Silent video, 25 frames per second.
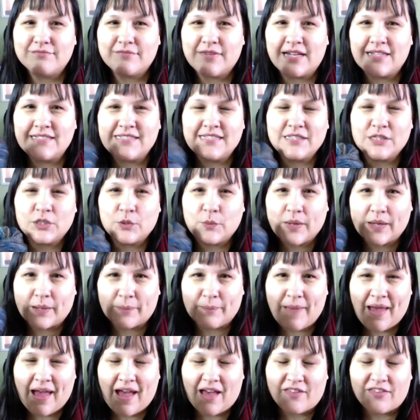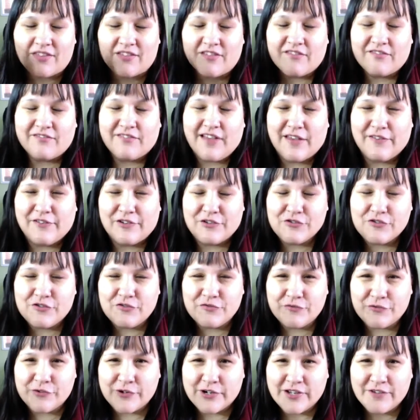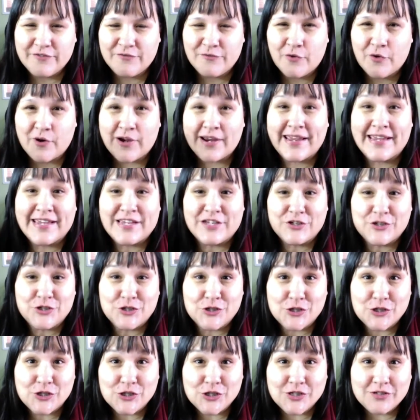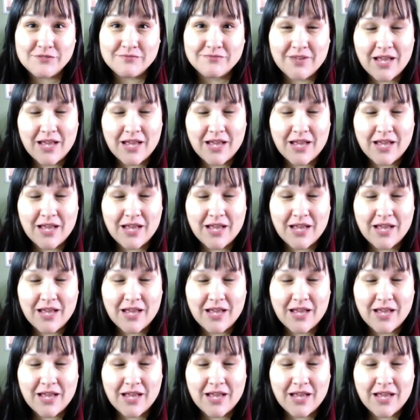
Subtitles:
I did the quick math. 544-ish.